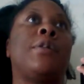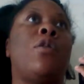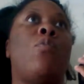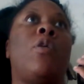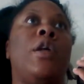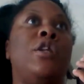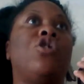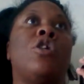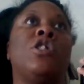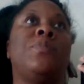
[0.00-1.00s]
I don't want any
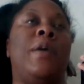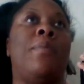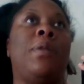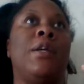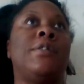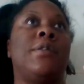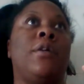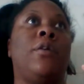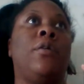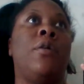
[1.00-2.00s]
charges being placed
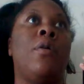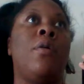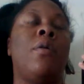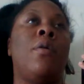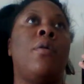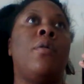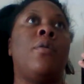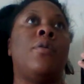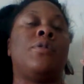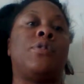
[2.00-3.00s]
there.
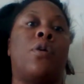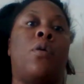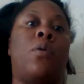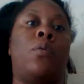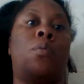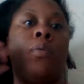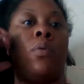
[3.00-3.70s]
So